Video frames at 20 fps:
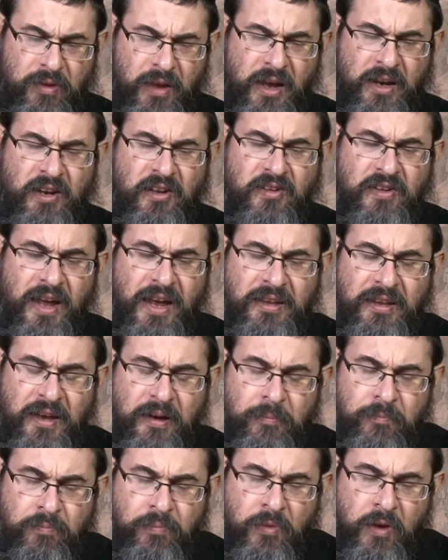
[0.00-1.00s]
And he said,
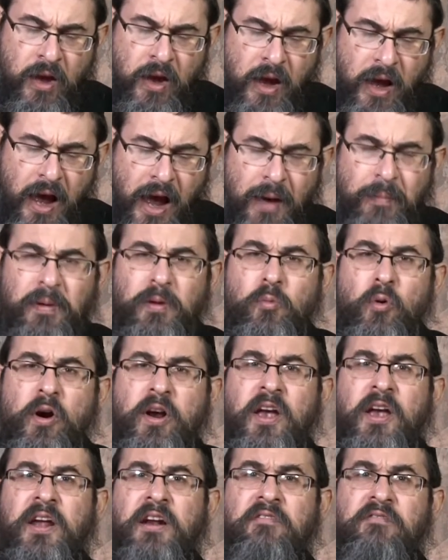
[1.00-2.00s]
I've been
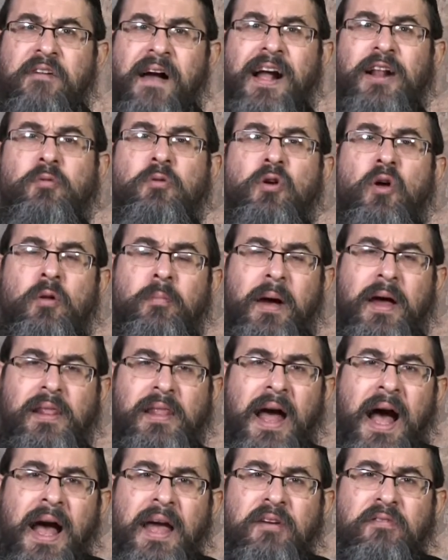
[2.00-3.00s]
working in a factory all my
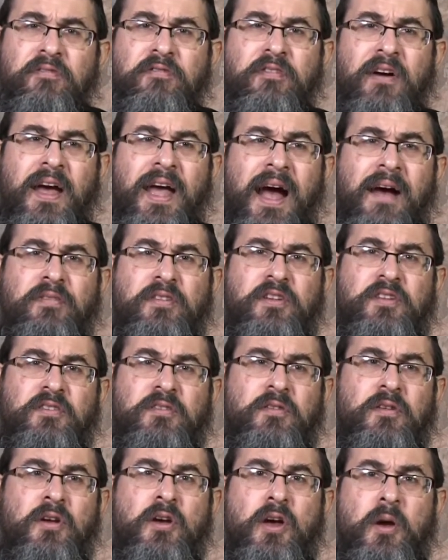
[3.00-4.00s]
life, I had
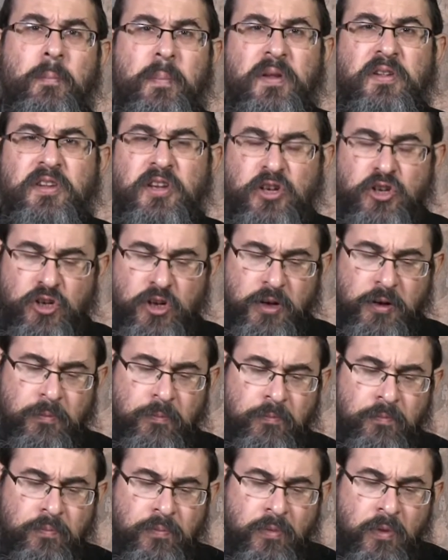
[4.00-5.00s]
this
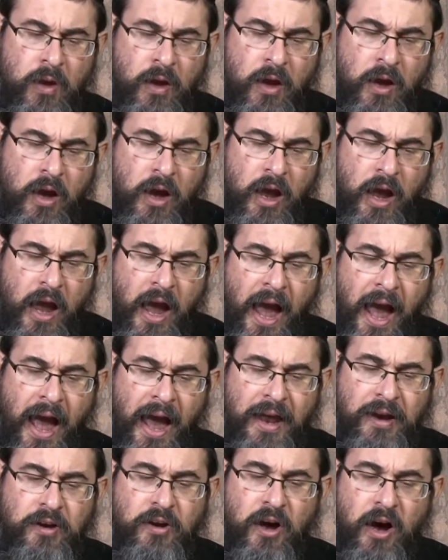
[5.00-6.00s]
position,
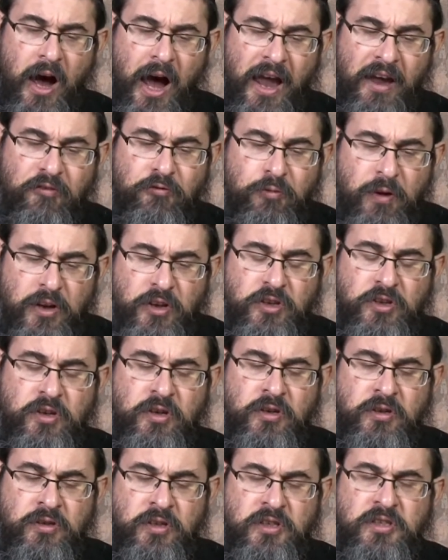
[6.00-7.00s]
and uh, I've
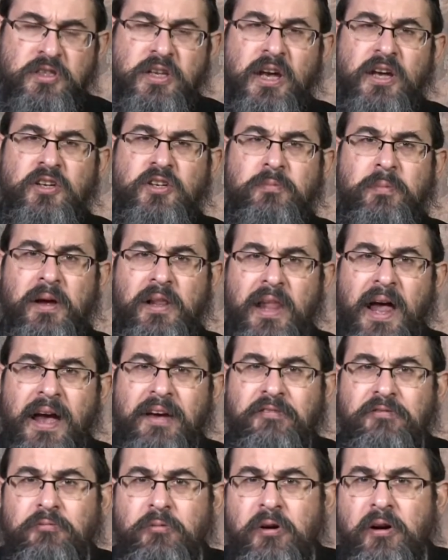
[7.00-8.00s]
reached the stage in my
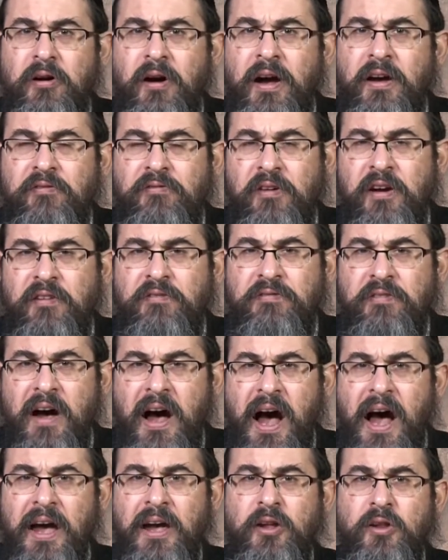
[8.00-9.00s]
life where I've, if
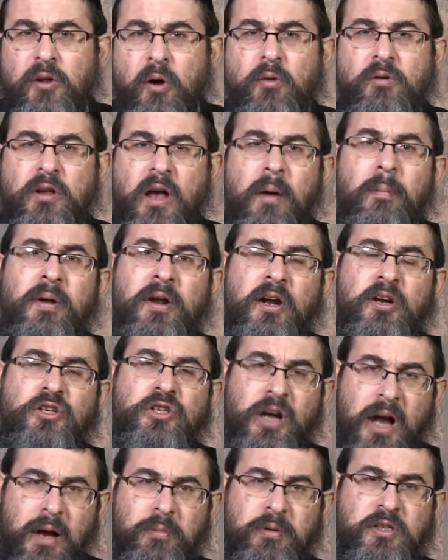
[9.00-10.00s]
I don't come in on
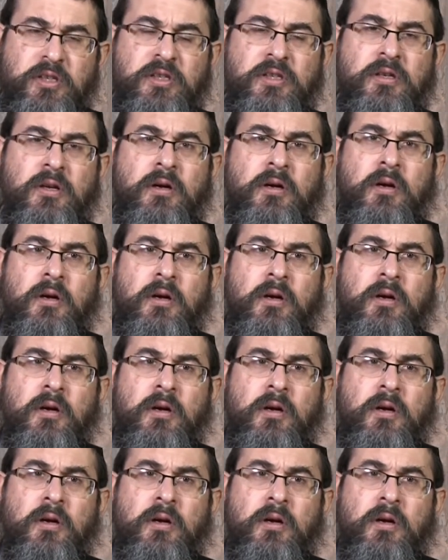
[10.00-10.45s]
Shabbos,